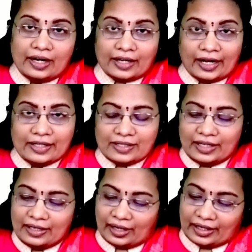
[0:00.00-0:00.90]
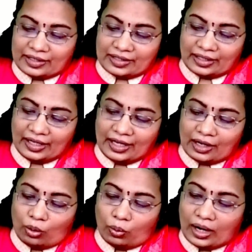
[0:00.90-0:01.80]
9C, 9C
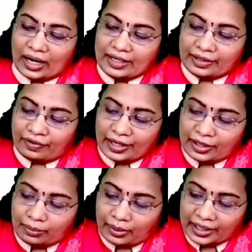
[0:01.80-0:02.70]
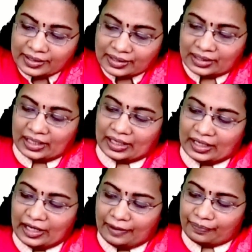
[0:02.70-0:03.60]
while divided by
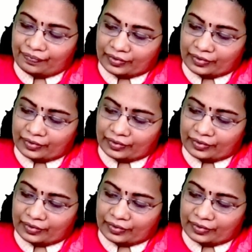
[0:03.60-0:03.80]
C,